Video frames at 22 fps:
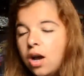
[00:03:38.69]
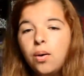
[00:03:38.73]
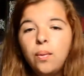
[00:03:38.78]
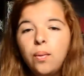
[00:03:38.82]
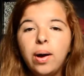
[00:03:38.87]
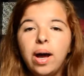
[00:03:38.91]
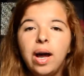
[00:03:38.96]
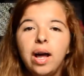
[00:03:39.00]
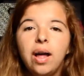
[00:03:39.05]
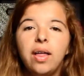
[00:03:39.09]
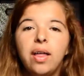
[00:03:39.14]

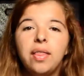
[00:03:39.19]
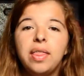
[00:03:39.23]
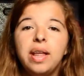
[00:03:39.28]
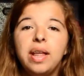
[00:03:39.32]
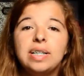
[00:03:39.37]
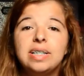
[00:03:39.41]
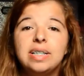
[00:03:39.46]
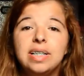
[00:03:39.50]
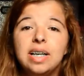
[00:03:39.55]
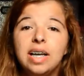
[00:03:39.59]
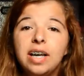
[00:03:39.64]
Well,
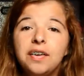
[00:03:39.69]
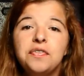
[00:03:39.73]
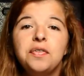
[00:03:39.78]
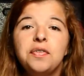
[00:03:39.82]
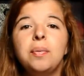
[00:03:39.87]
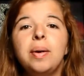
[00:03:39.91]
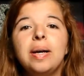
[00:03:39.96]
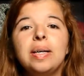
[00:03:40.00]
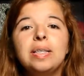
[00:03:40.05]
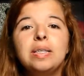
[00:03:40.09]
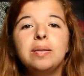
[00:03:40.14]
that's it for
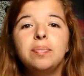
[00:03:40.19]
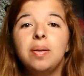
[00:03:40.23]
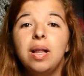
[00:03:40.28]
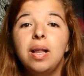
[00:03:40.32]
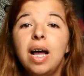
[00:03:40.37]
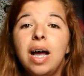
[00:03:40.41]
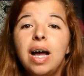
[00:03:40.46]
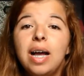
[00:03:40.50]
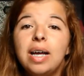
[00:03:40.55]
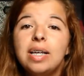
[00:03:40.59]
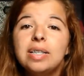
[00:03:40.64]
my
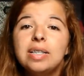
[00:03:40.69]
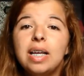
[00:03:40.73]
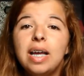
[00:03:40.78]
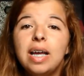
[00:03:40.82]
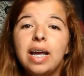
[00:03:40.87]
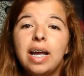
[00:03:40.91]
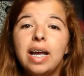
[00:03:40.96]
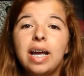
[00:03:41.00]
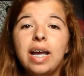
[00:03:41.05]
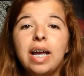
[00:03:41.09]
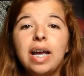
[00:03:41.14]
supplies,
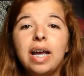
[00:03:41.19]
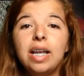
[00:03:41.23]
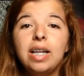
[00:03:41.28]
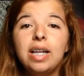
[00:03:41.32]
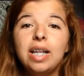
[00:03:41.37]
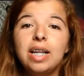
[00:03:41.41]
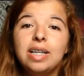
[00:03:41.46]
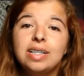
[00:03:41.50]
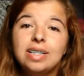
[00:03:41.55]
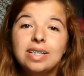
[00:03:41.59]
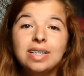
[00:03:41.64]
and
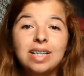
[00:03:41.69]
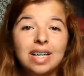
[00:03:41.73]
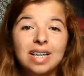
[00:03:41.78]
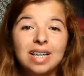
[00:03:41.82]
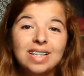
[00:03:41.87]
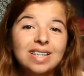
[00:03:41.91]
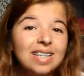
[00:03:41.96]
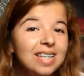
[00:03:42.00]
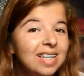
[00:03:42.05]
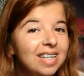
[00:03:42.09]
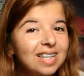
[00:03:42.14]
let's get
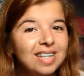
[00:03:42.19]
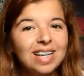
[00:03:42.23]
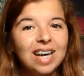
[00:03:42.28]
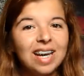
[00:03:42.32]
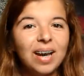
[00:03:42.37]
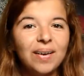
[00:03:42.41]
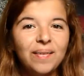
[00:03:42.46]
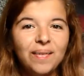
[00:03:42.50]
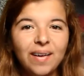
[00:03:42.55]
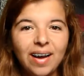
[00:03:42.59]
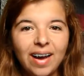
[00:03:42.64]
into the
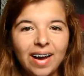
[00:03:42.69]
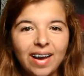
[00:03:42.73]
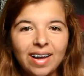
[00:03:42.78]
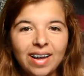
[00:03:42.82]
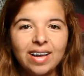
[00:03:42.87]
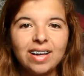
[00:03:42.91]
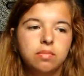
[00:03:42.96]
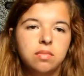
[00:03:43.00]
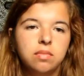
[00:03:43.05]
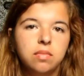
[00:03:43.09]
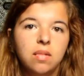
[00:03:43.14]
DIY.
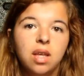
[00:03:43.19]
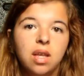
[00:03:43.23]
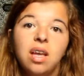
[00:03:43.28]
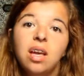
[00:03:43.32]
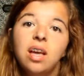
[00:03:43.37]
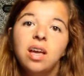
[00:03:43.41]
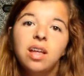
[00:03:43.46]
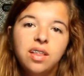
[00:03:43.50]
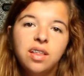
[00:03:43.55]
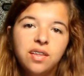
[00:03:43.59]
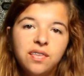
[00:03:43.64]

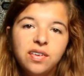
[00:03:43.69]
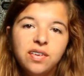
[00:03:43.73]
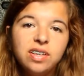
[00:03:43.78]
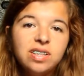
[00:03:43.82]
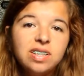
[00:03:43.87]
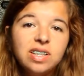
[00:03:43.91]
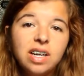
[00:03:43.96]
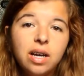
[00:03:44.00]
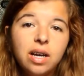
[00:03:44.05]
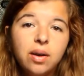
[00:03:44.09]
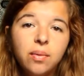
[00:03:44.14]
The
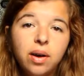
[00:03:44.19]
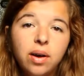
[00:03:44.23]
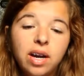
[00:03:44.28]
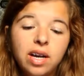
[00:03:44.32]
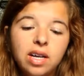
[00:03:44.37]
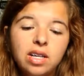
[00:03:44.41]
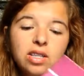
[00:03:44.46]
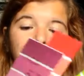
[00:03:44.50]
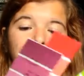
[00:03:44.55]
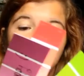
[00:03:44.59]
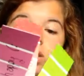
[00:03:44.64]
first
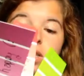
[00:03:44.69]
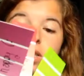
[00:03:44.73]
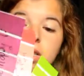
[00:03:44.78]
DIY is just